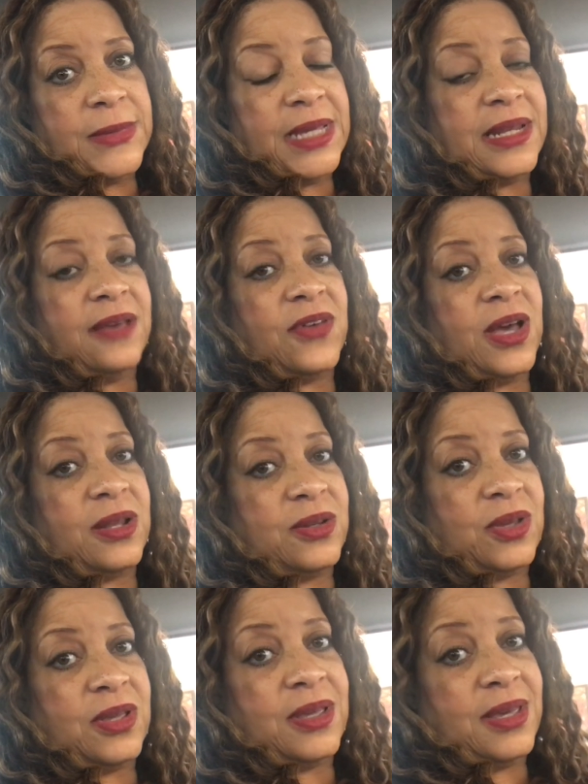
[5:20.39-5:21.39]
And I'm
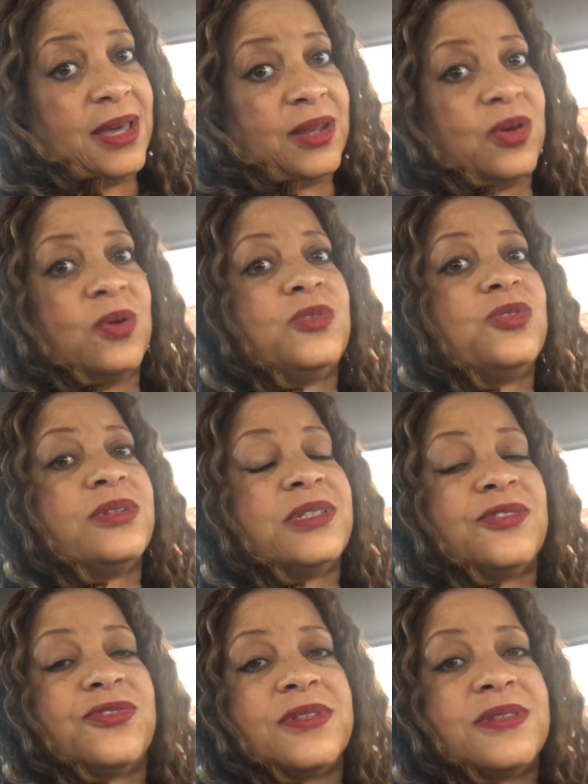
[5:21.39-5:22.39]
got gotta go to a
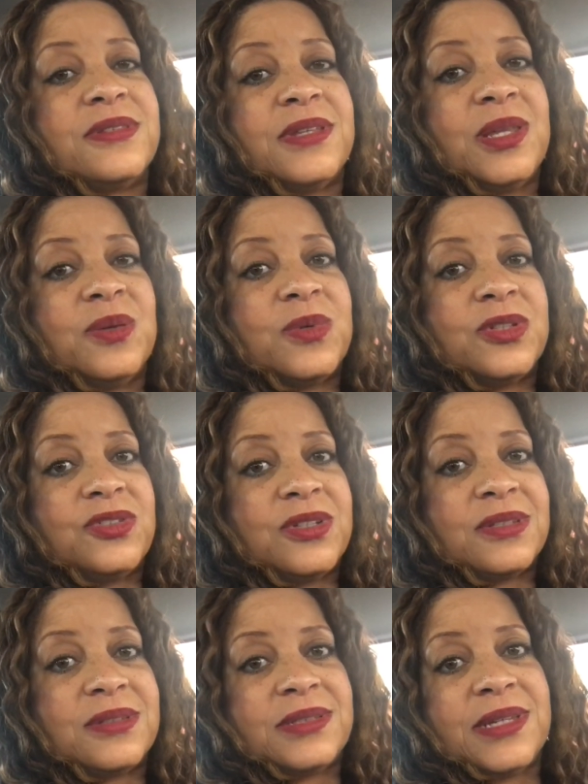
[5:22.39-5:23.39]
different city, which
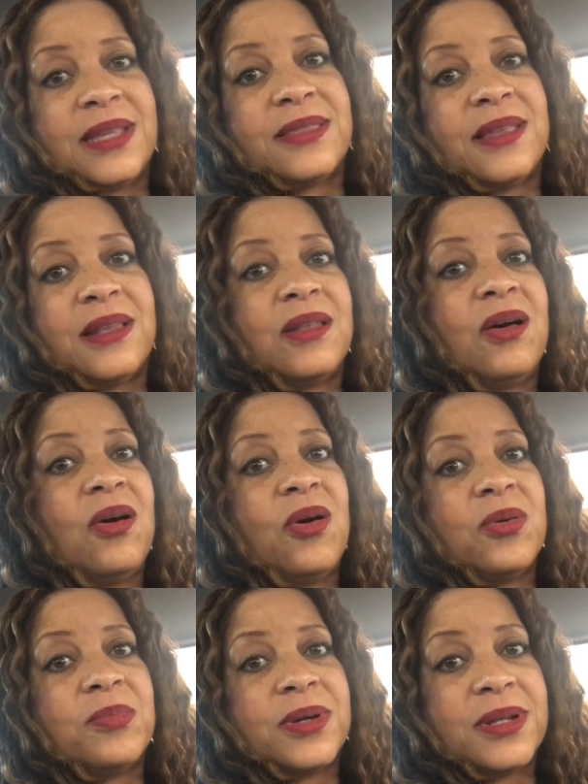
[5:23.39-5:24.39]
doesn't take that
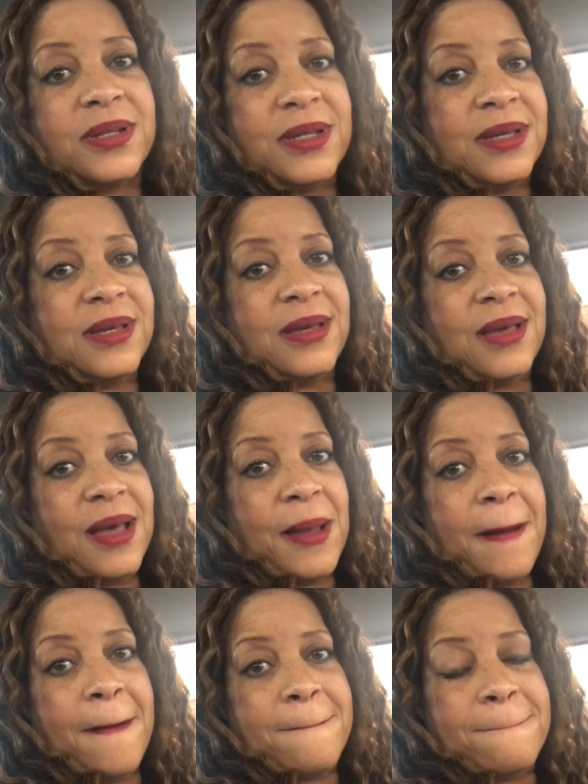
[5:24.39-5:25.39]
long, but.
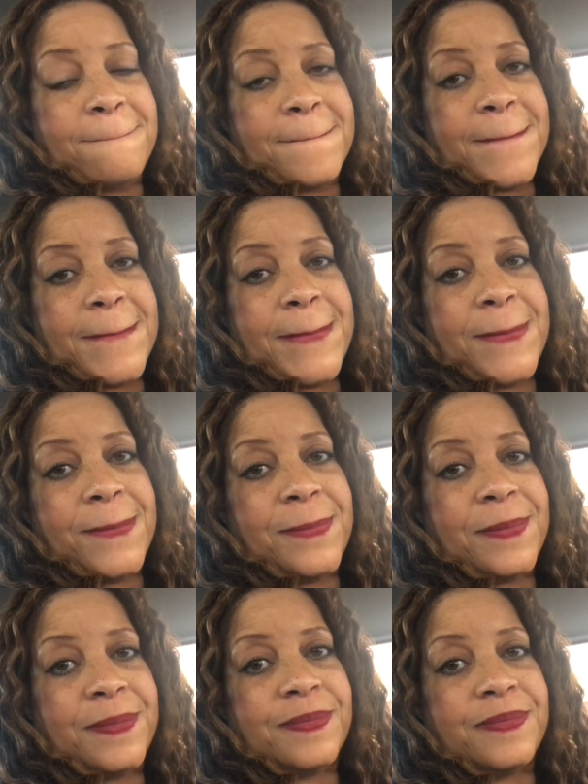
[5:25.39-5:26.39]

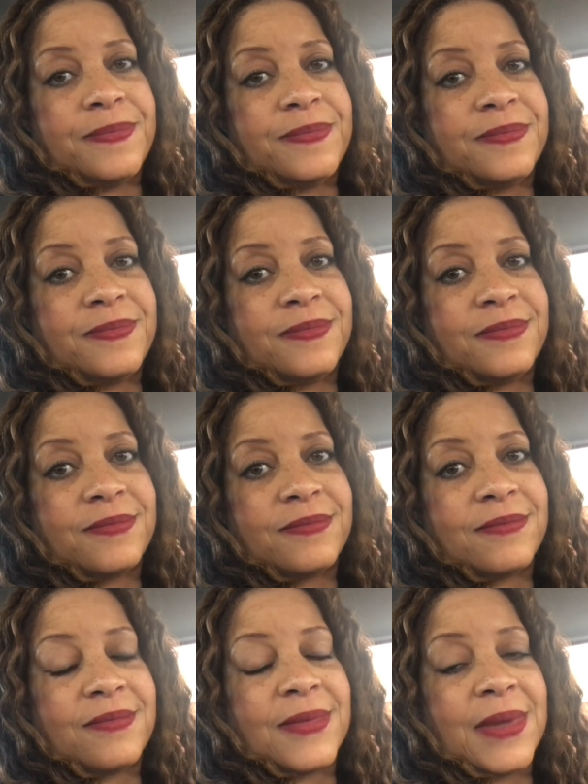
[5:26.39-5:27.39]
Mm,
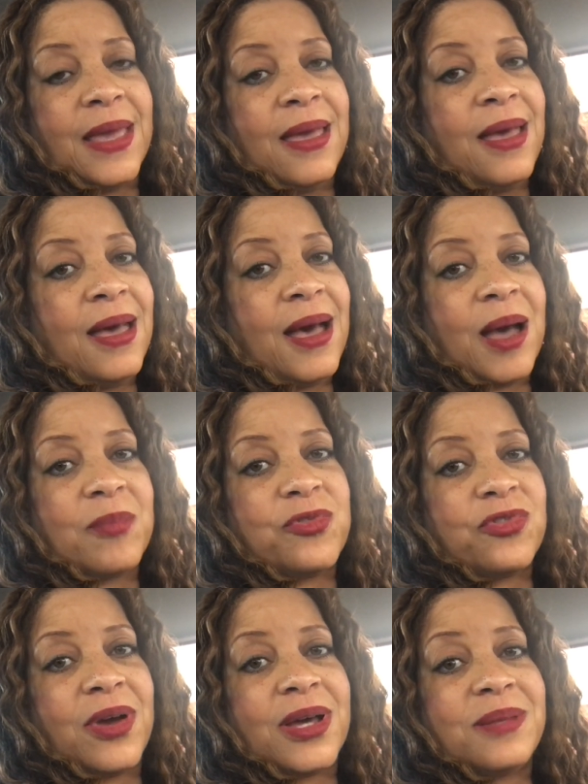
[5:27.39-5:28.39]
I'm
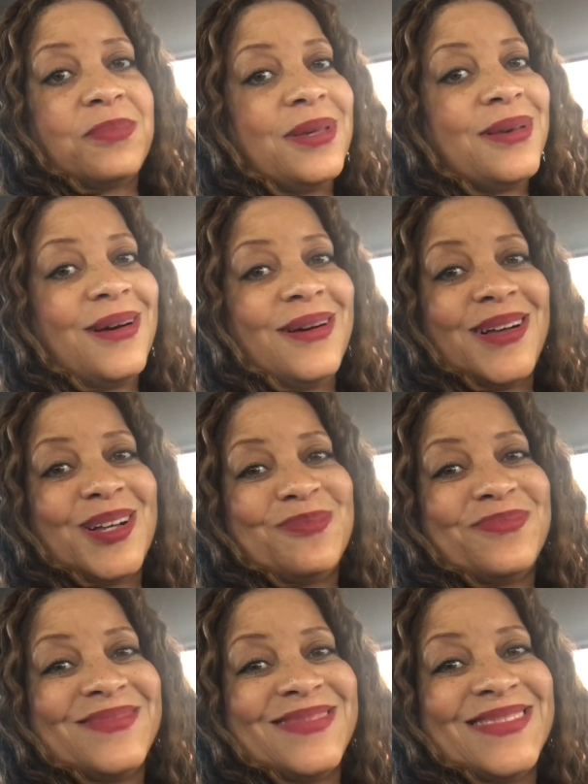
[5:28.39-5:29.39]
trying to be
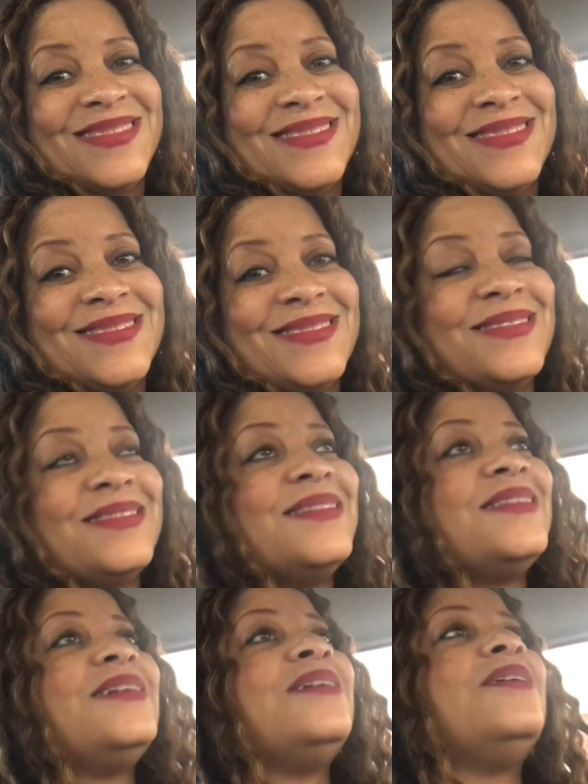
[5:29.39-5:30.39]
calm.
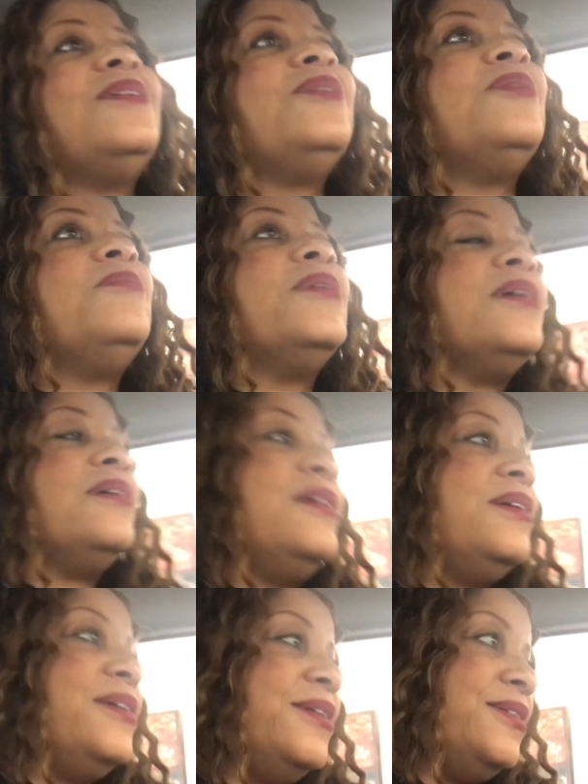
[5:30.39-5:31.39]
Oh my
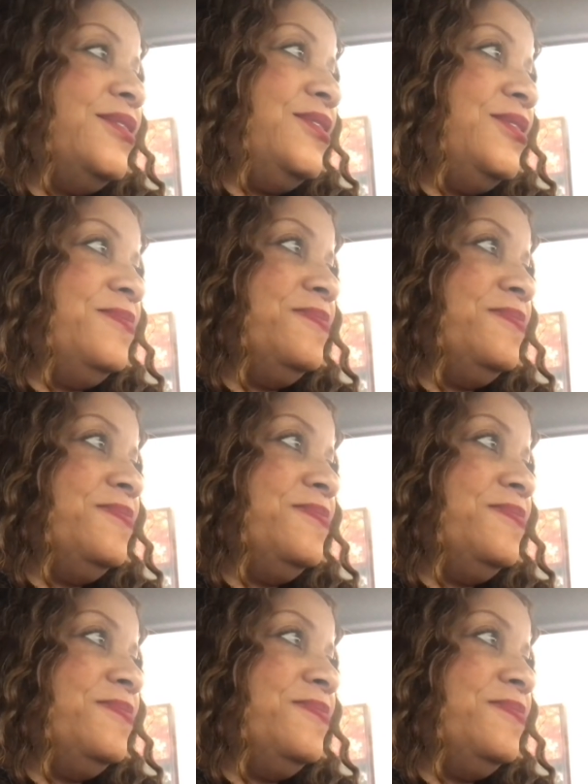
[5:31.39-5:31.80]
gosh.